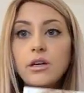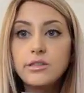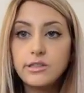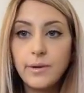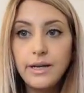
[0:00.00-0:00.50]

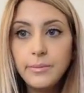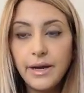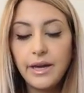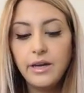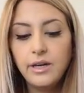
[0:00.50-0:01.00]
So
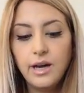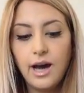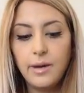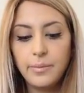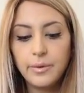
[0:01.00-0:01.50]
anyway,
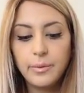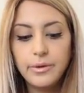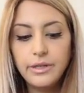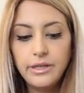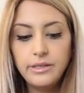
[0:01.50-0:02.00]
I
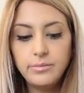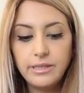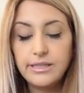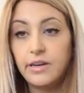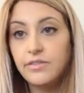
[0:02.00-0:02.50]
recorded
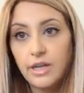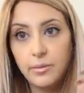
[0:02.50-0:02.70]
myself and I